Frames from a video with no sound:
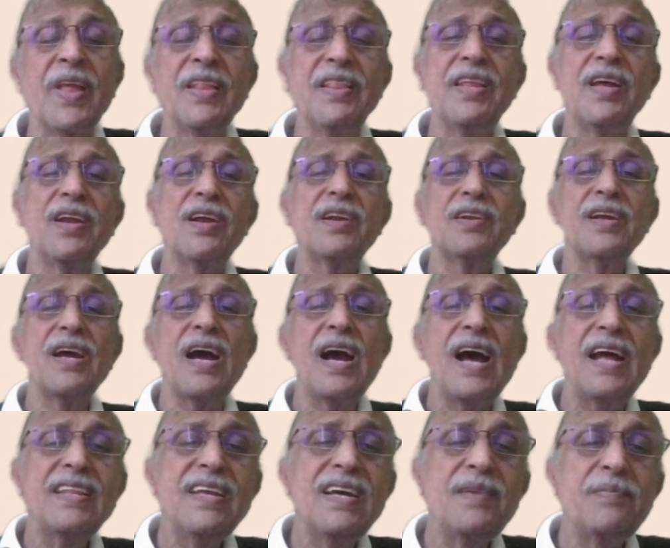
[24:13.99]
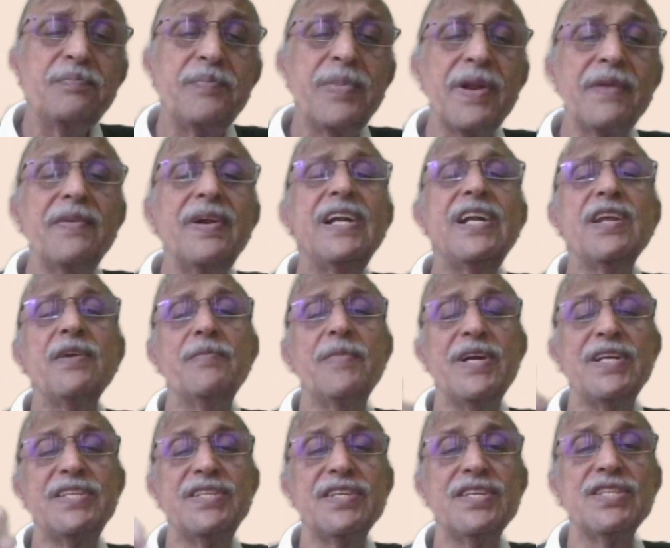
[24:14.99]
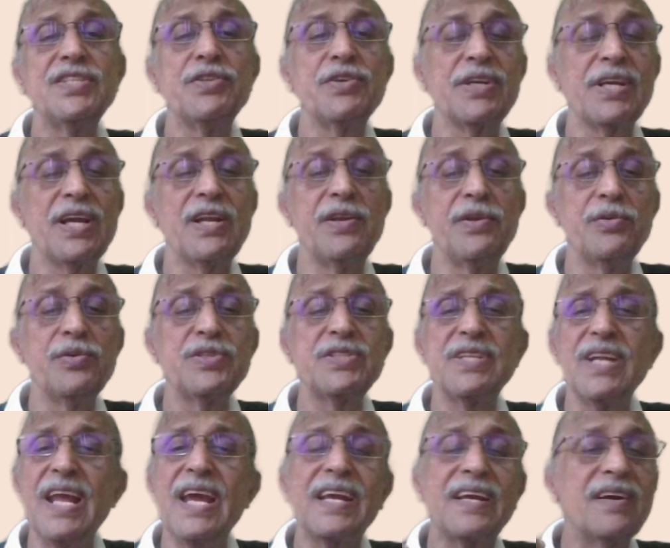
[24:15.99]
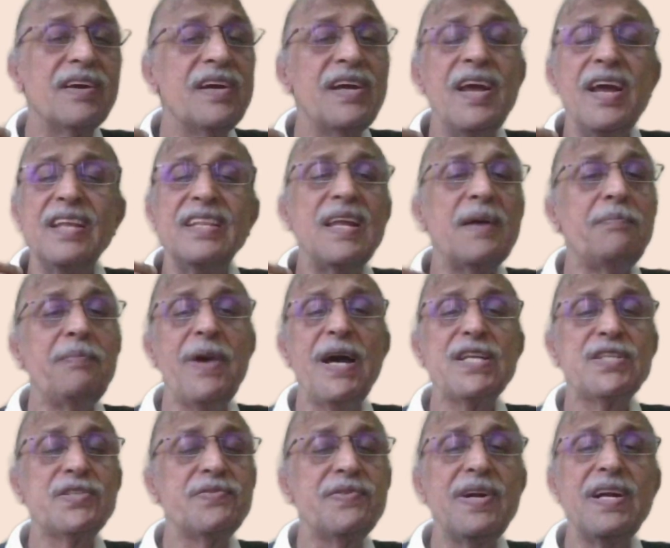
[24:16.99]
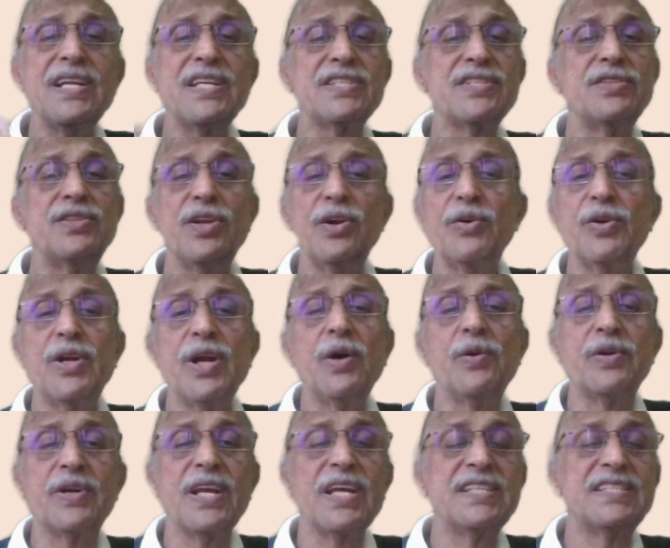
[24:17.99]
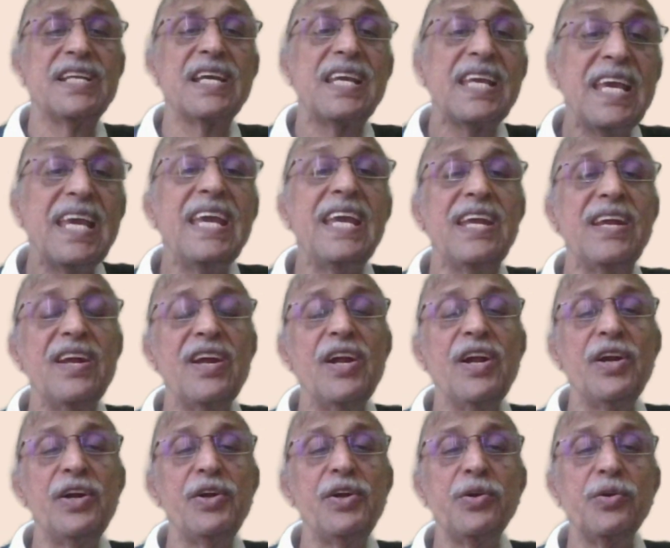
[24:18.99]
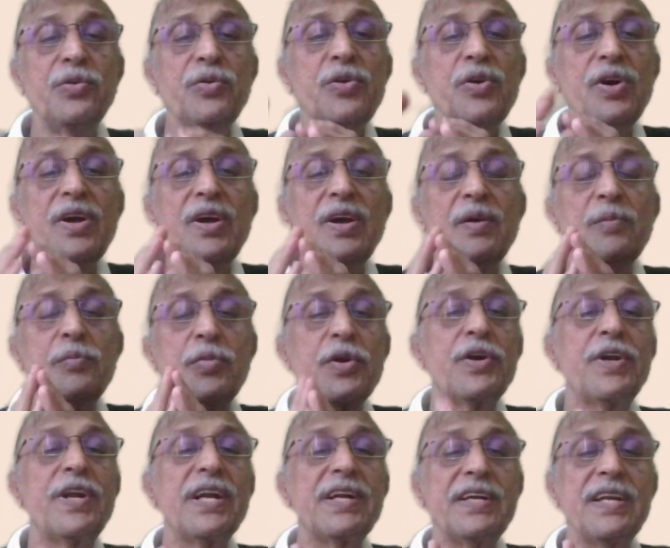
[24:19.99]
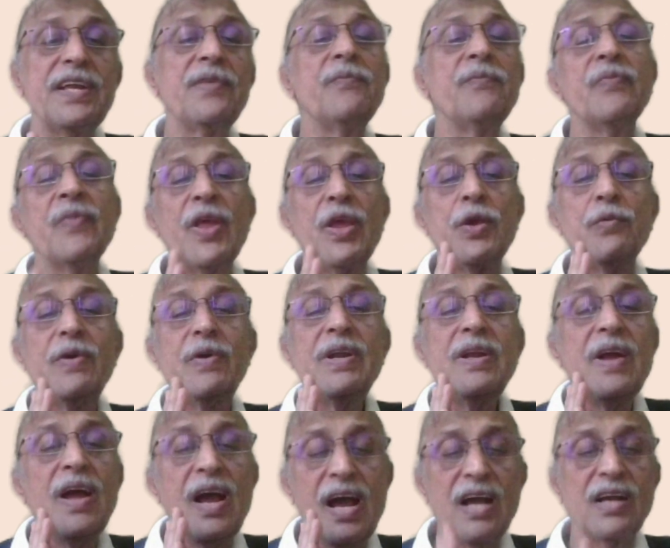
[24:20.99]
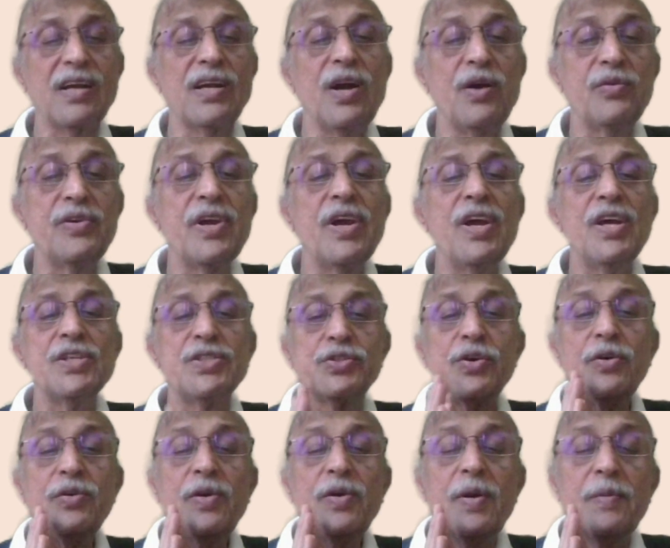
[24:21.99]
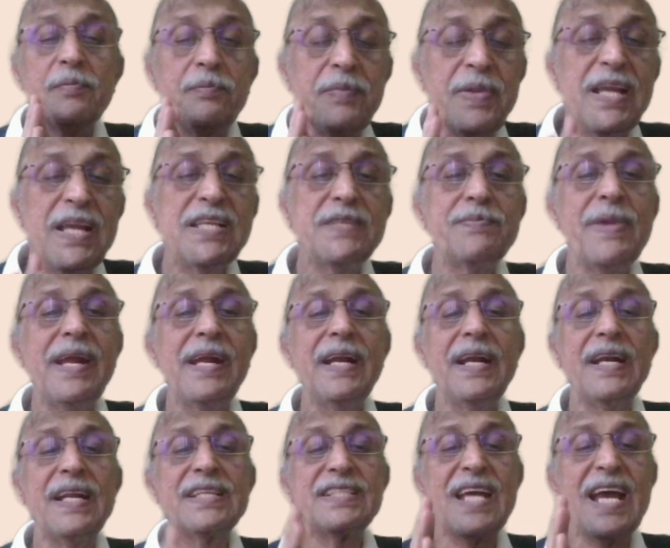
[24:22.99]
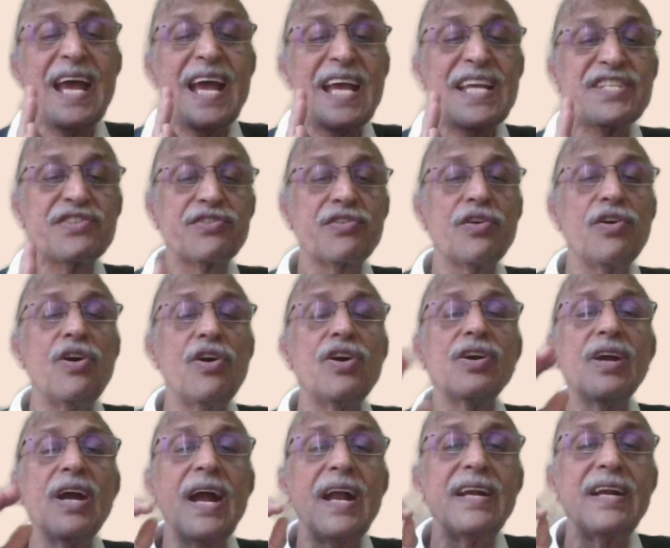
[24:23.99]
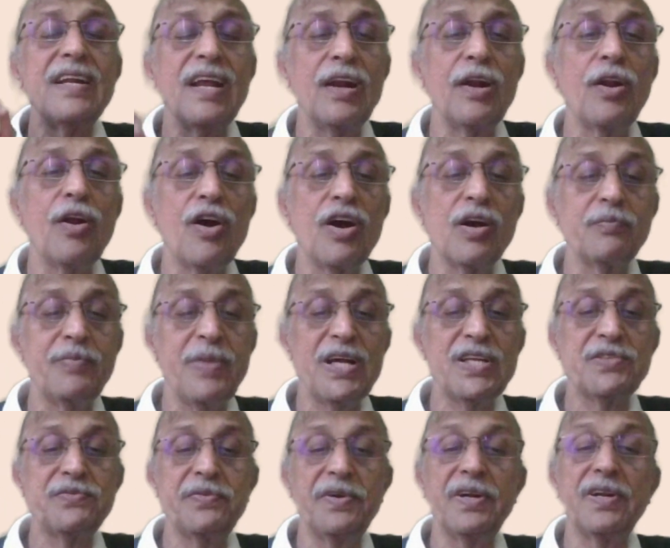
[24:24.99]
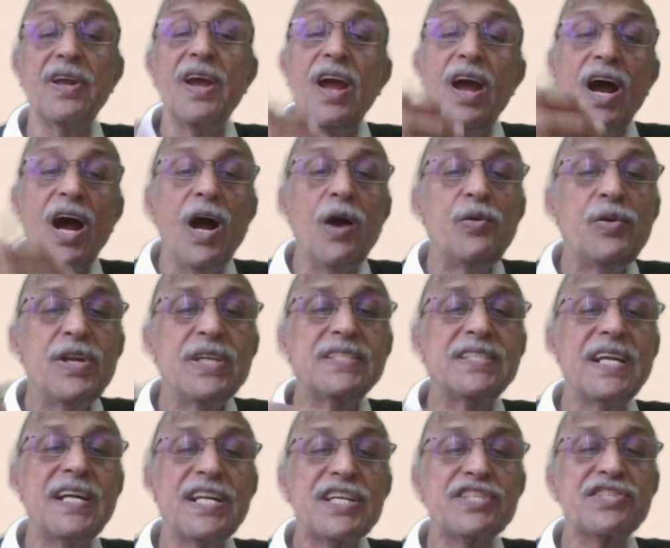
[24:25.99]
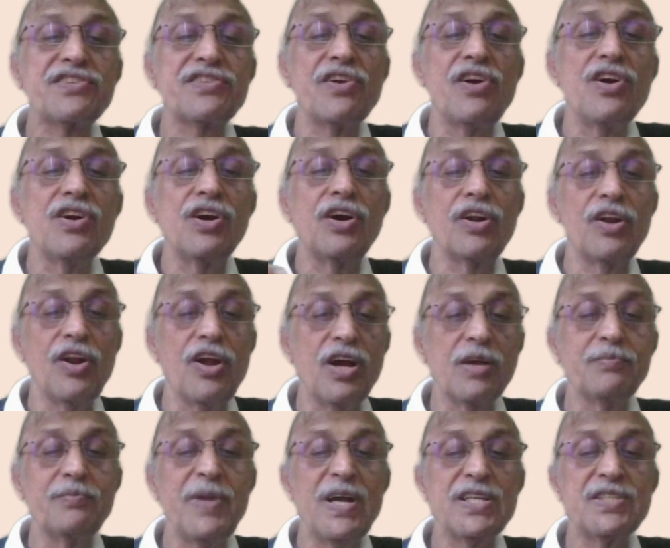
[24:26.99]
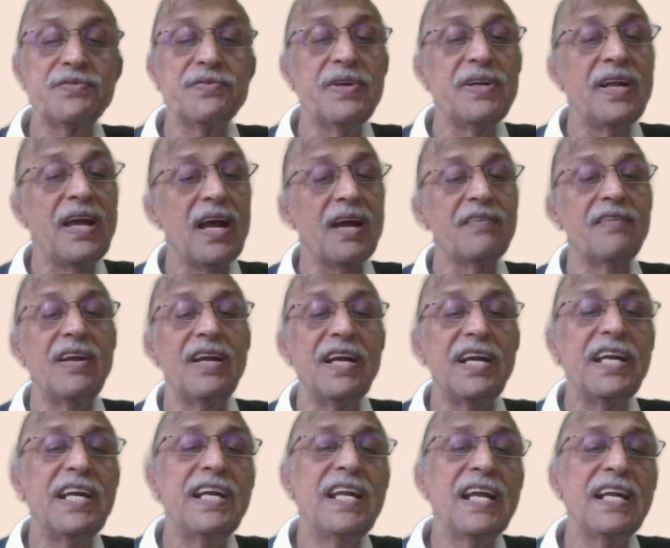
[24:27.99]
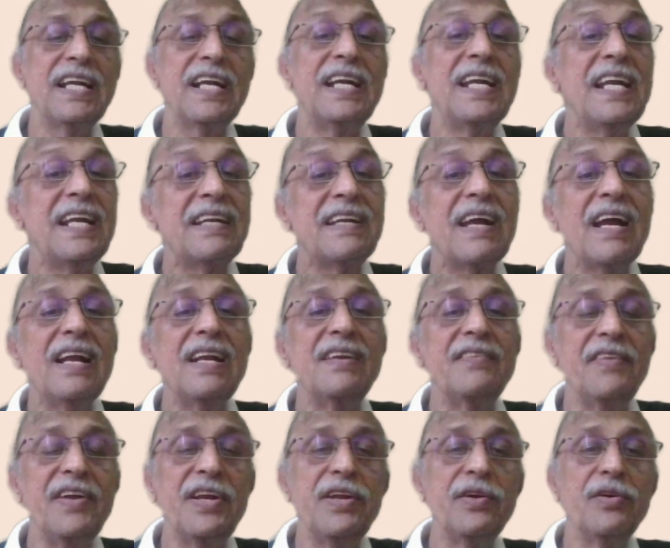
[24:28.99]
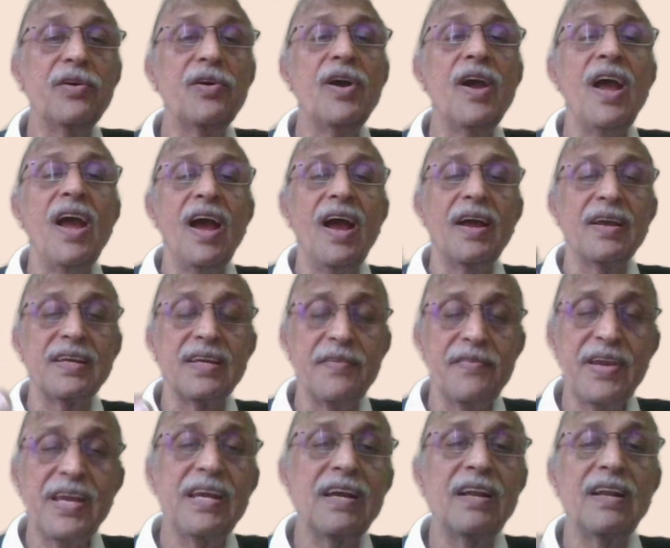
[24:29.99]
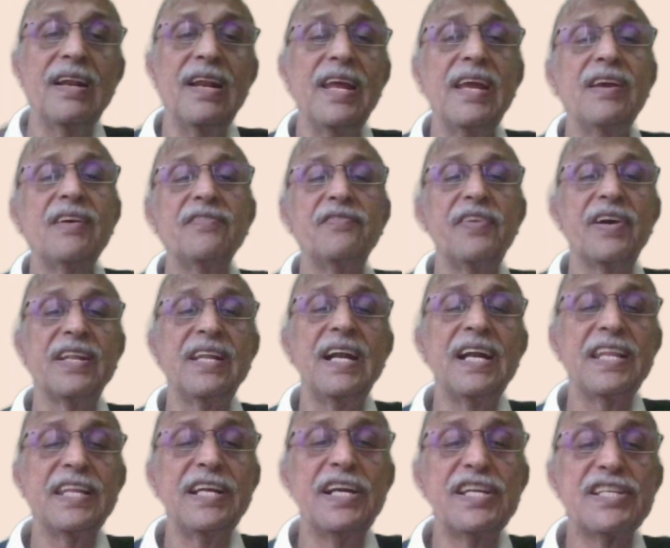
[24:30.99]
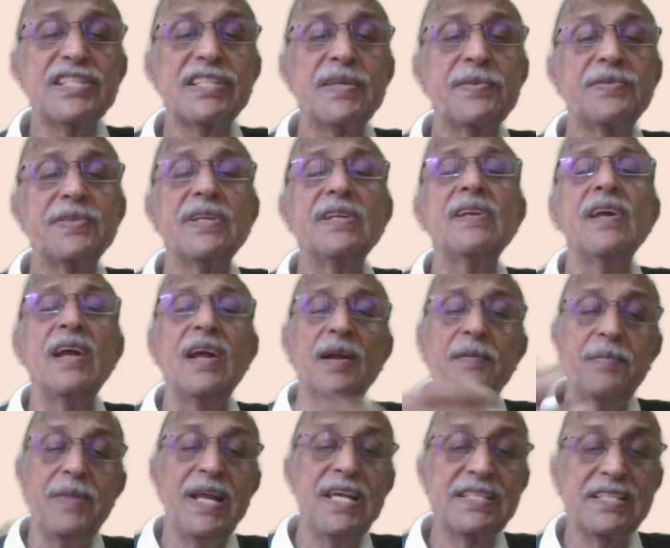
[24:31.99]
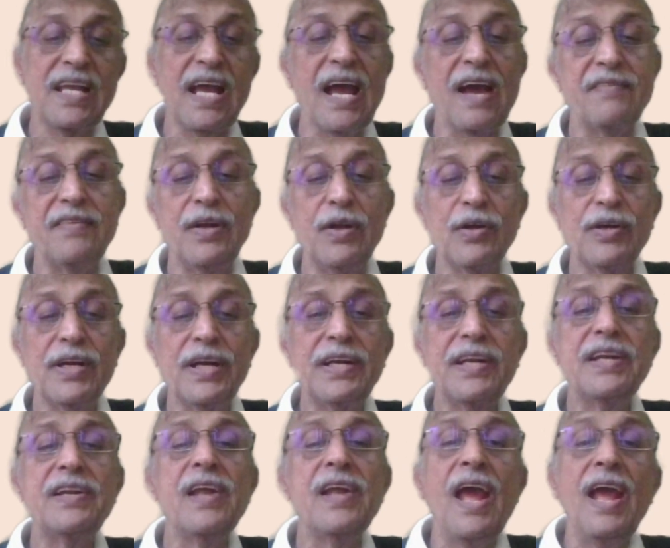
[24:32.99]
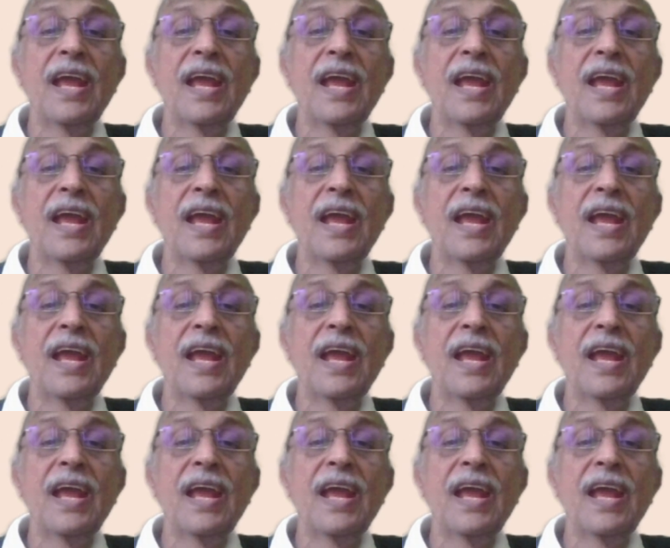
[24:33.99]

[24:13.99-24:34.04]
There are other preventive measures you can use, like the password is no doubt is the key to protecting your account. So please make it as strong and long password. How to set a strong or long password, I have already done a detailed video giving a link for that in the description. Please have a look at it.